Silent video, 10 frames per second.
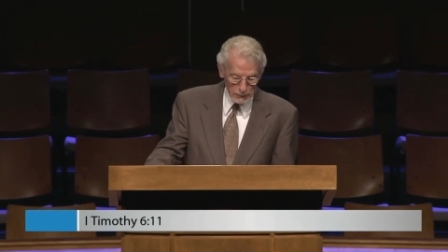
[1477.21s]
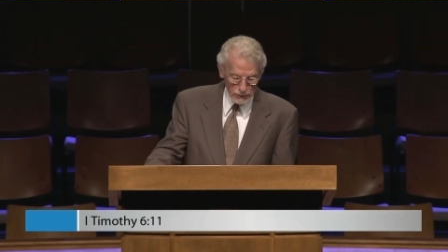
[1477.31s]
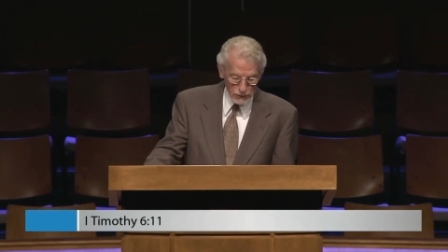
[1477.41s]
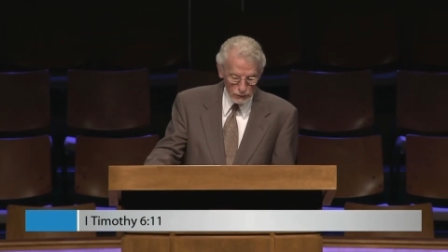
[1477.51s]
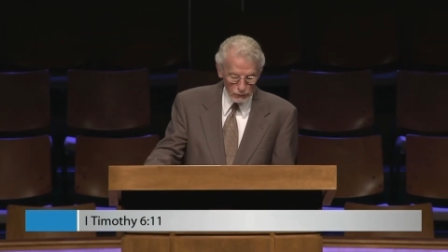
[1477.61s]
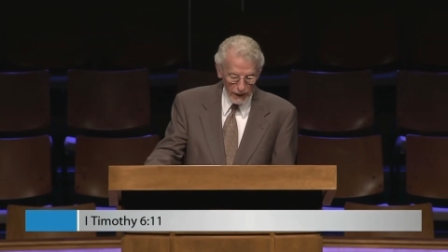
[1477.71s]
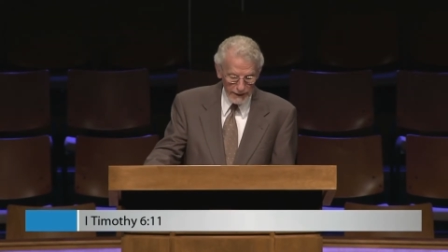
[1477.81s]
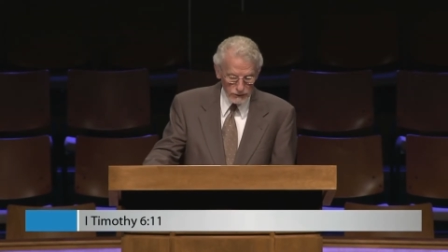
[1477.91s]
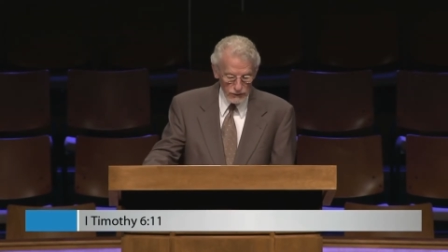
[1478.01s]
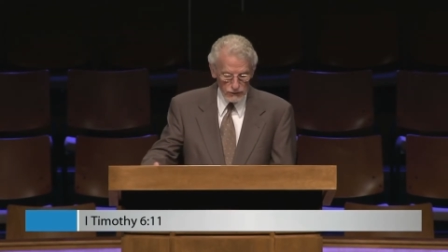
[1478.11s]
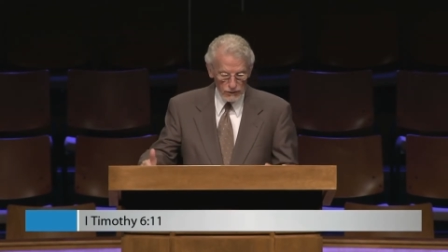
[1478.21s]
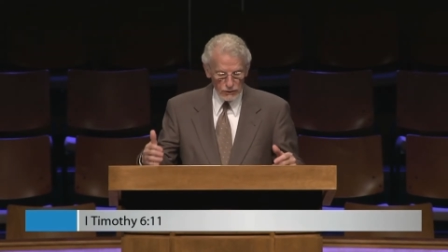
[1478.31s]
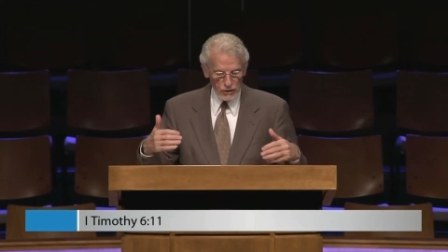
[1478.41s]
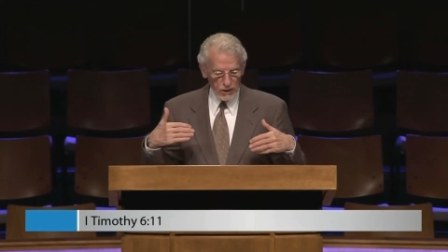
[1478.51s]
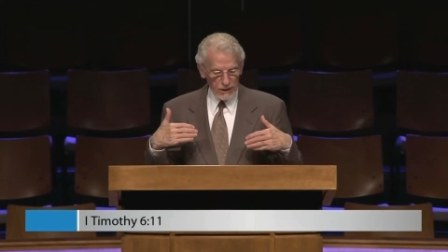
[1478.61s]
Pursue
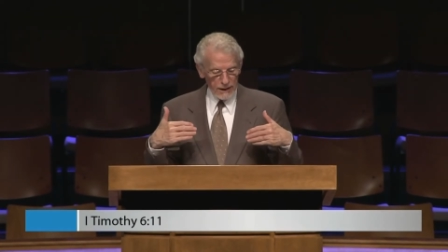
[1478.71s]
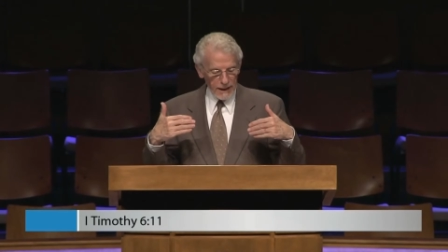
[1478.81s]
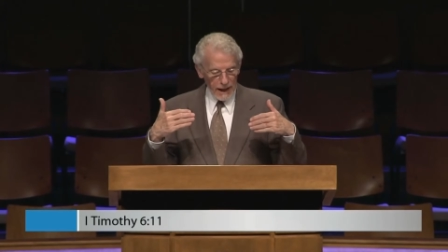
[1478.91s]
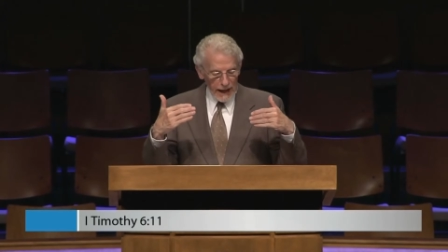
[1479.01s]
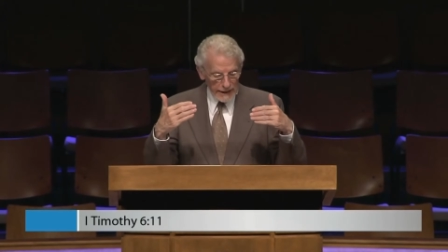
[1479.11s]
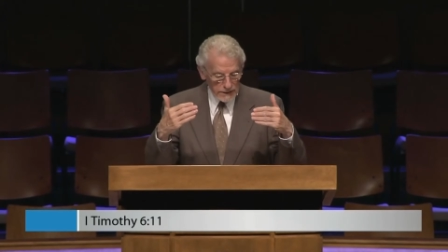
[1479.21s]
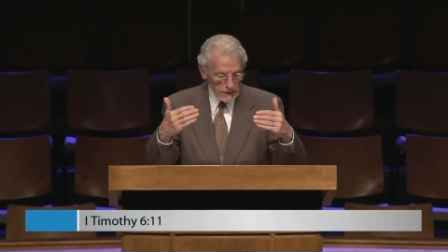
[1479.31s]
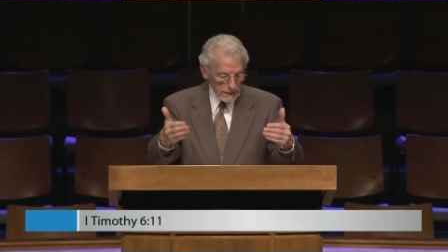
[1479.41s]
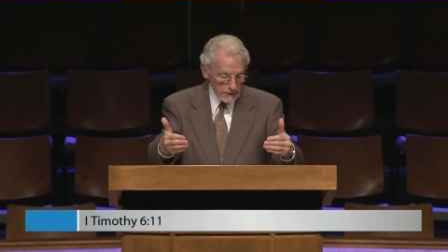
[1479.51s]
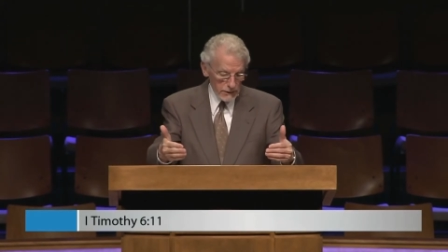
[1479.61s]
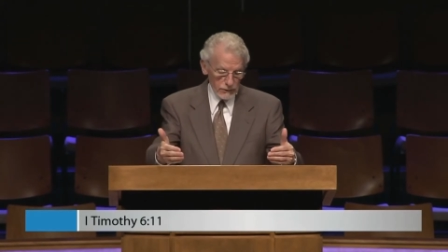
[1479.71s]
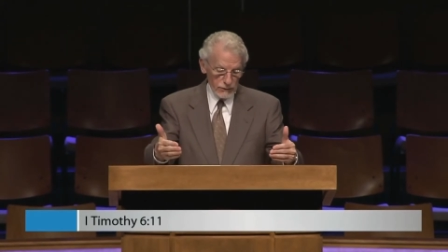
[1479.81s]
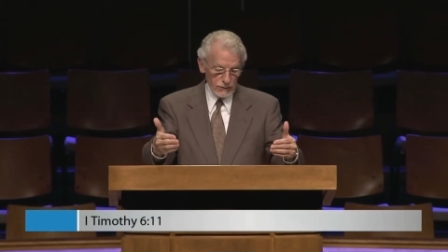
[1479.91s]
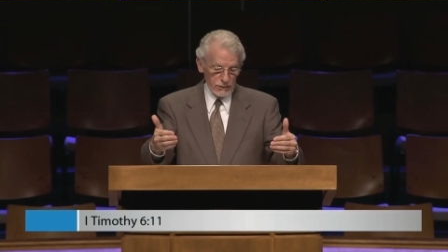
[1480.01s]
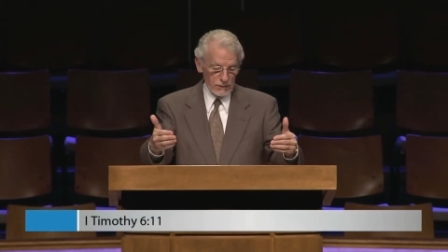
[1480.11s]
righteousness,
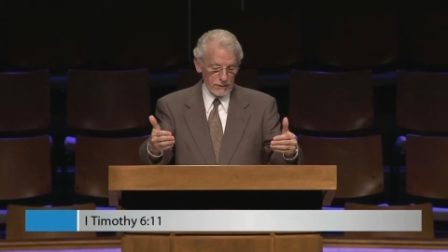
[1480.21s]
godliness,